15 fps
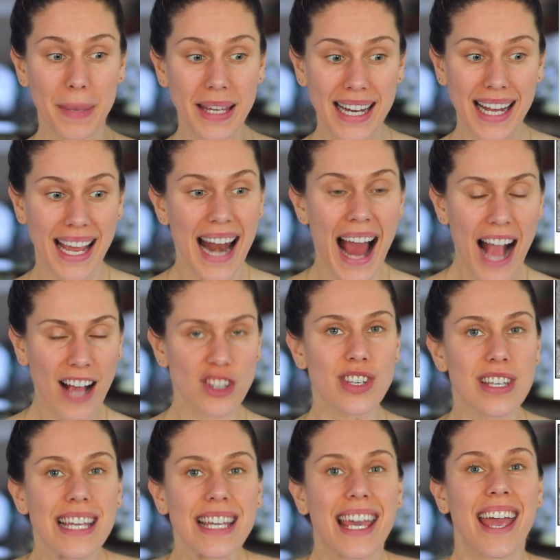meaning it
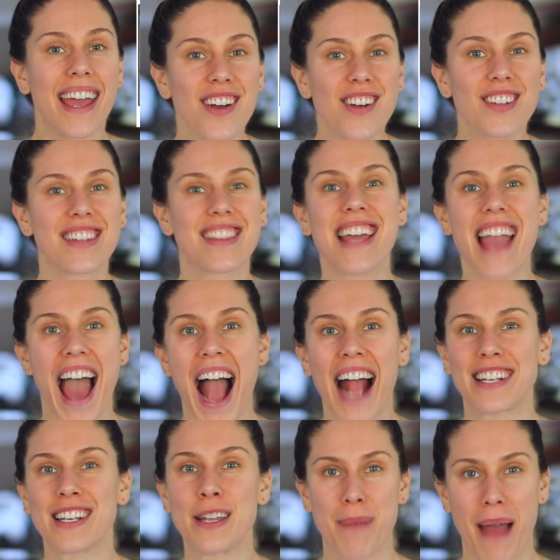actually killed the
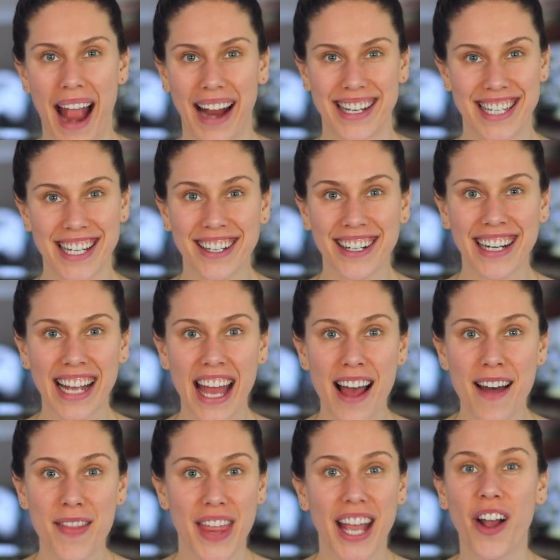acne
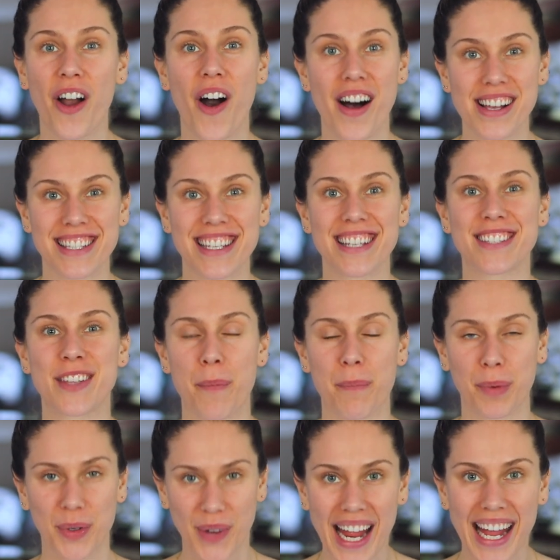bacteria that causes
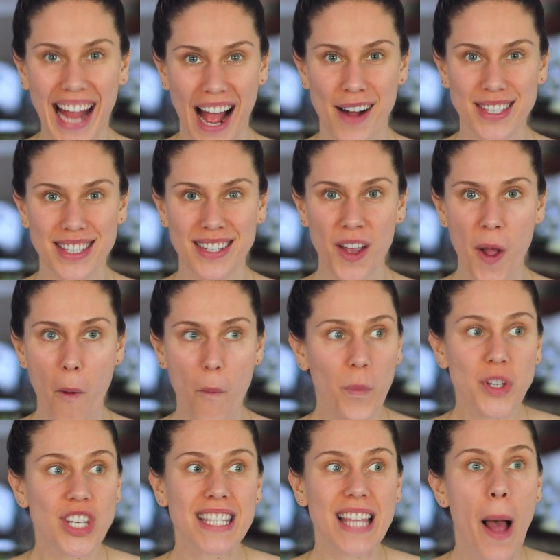breakouts,
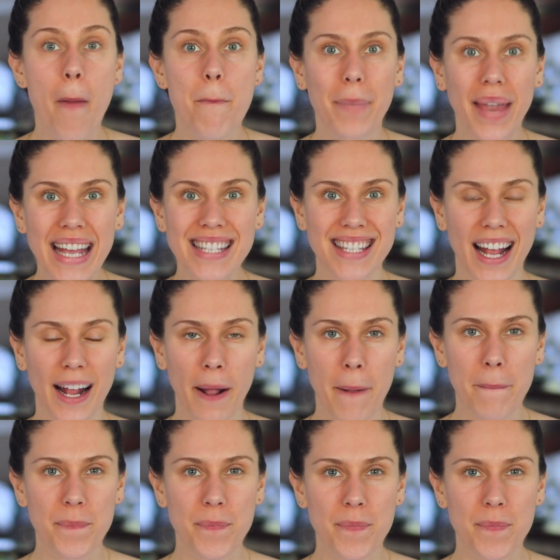which is amazing.